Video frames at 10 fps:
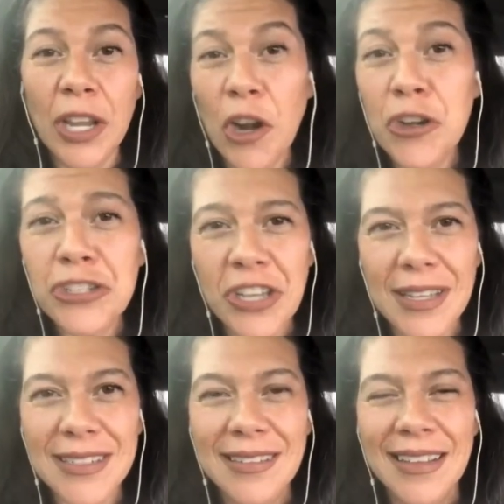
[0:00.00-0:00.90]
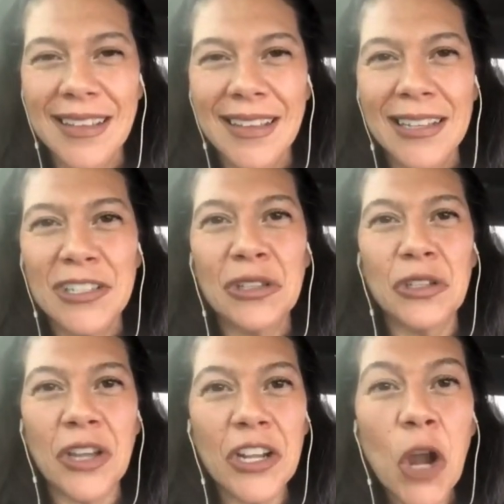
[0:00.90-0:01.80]
to look at our shit,
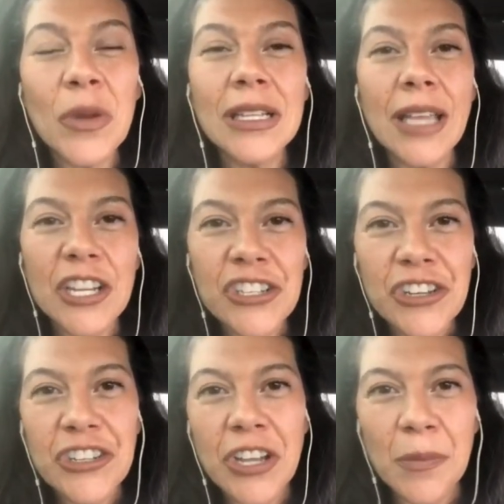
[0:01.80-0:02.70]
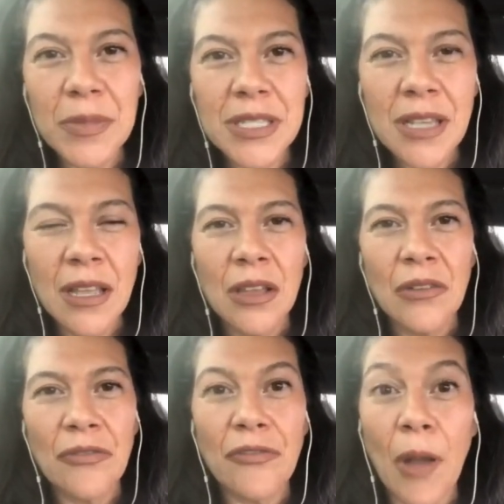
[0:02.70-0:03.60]
to look at our relationships
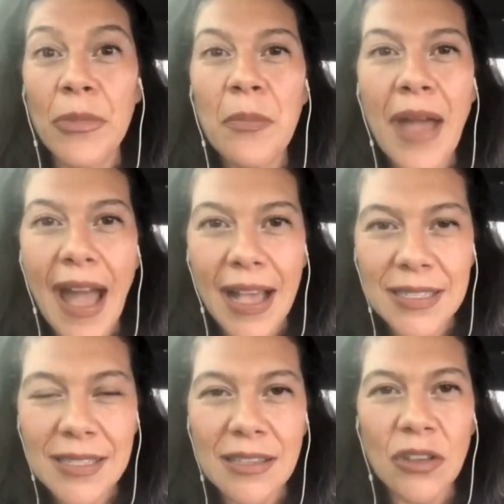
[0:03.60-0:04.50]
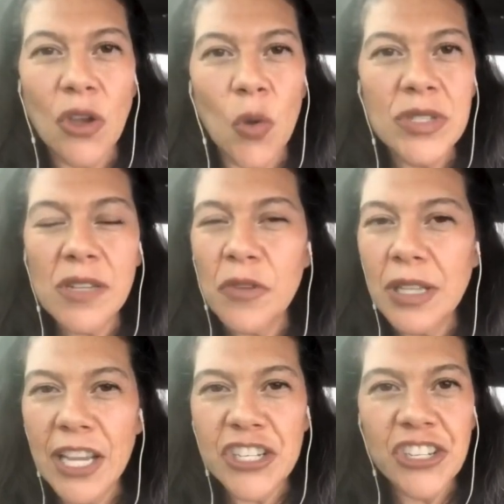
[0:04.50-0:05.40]
from the past, the ghost
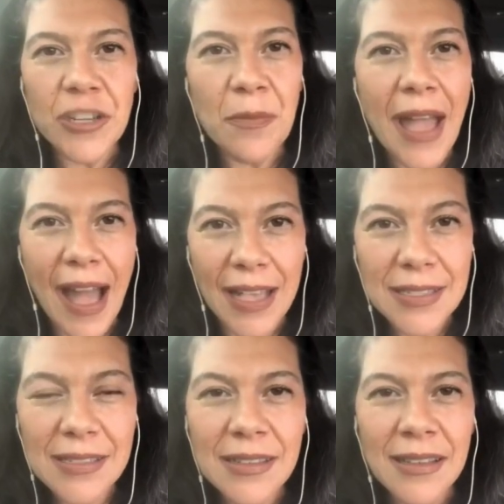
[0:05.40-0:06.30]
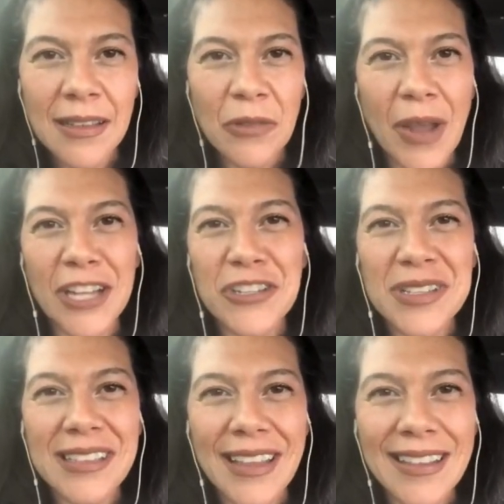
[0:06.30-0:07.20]
of relationship past, right?
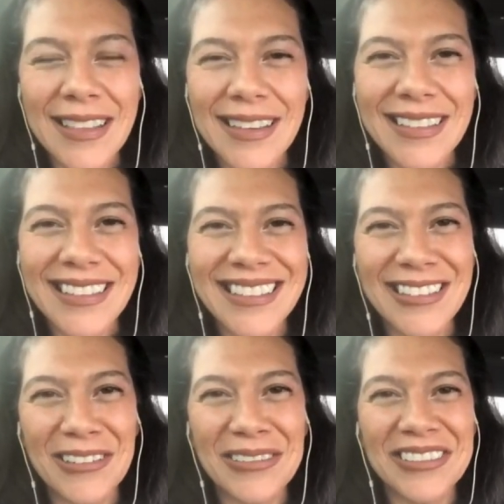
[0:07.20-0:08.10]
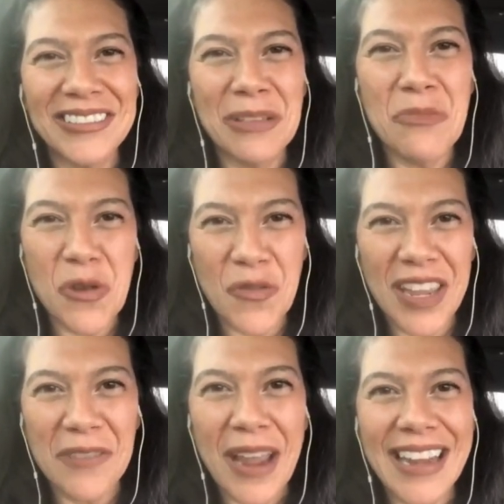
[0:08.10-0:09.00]
Just like the
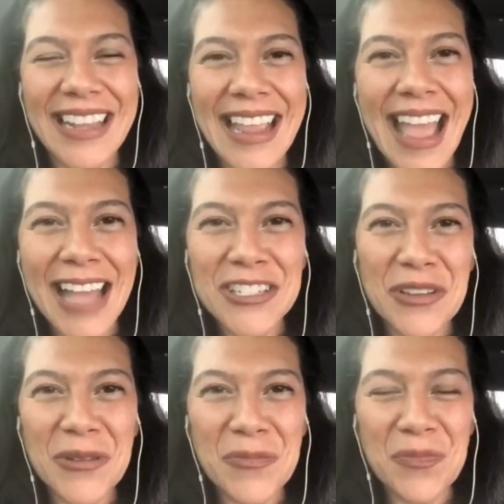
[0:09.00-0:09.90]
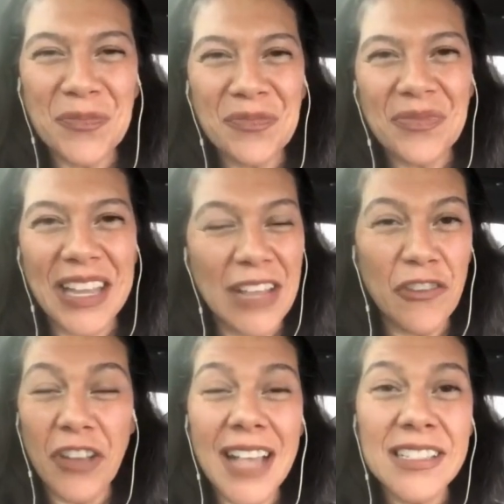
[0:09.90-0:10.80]
movie, right? He had to, and
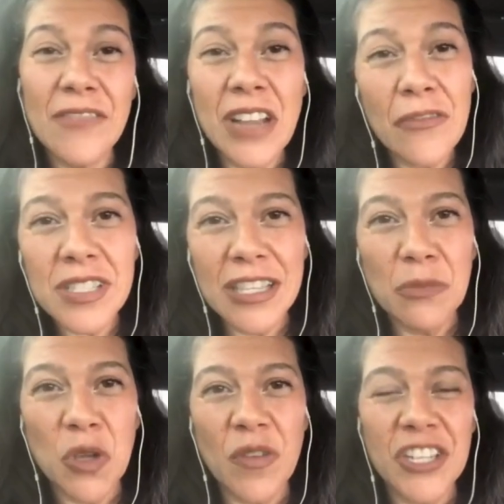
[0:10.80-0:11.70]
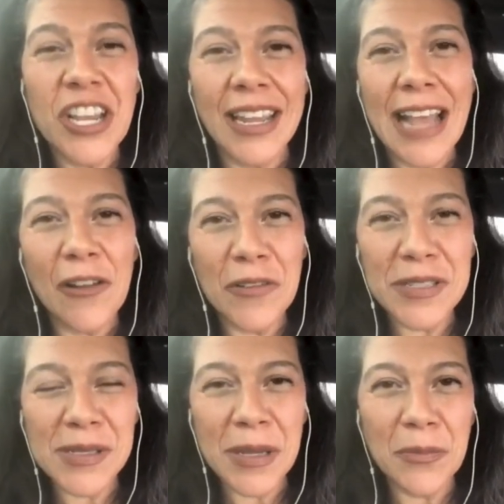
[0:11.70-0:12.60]
if you guys have never seen the movie, check it out.
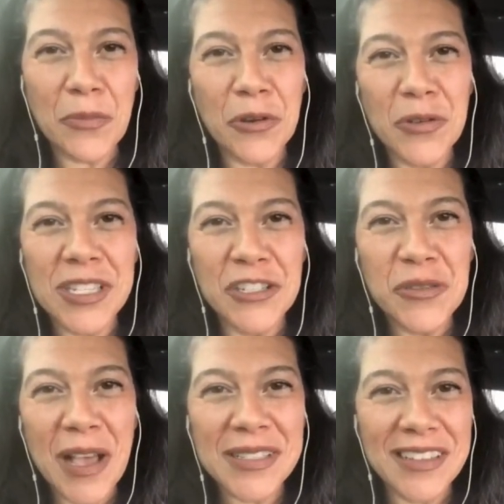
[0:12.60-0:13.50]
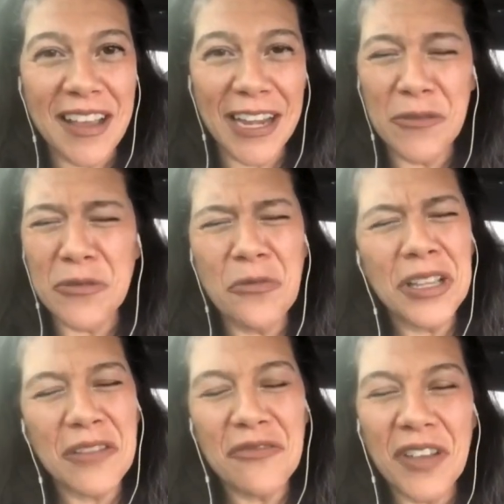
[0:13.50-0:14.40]
It was produced in 2009. It was a
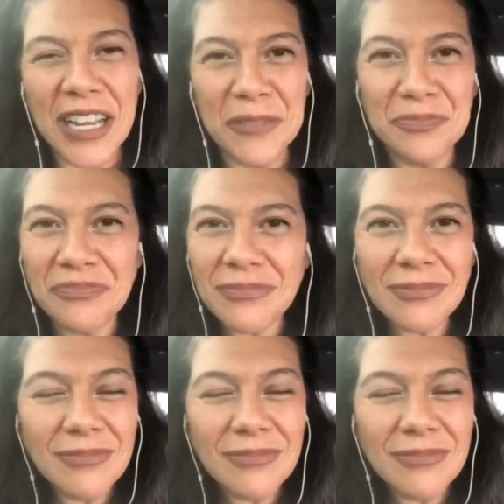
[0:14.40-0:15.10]
really funny,